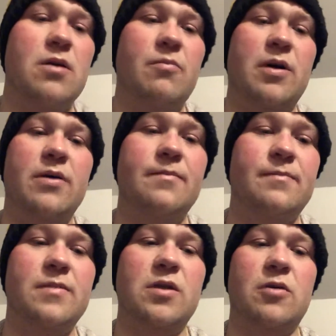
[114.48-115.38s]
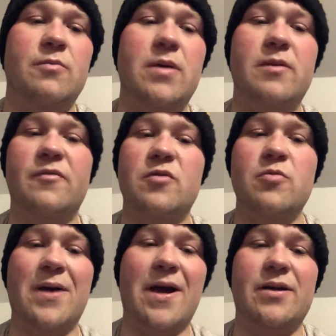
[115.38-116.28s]
But, you know, maybe if you
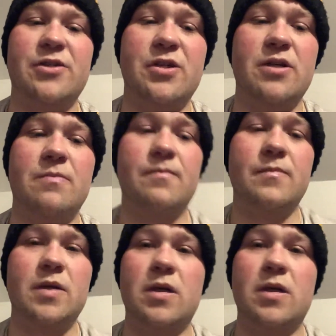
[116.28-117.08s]
package him